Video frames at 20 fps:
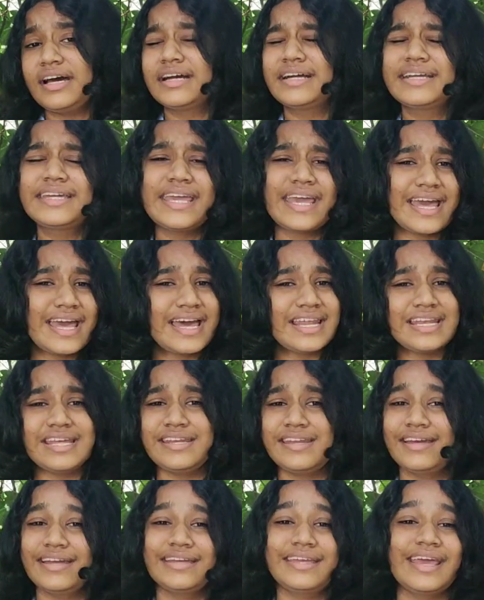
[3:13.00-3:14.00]
Again
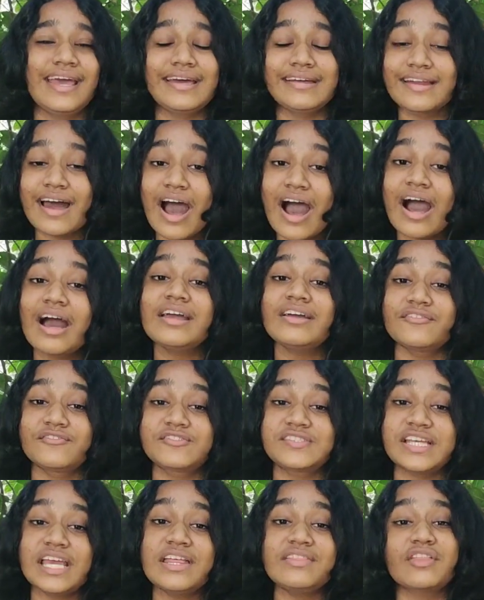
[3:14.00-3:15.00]
and again, I have
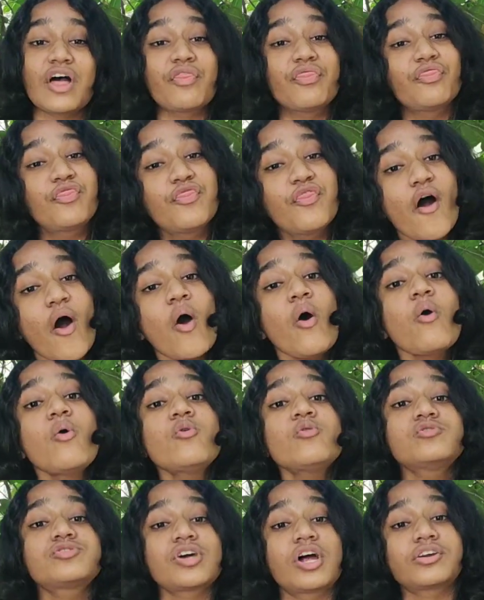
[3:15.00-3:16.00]
seen that those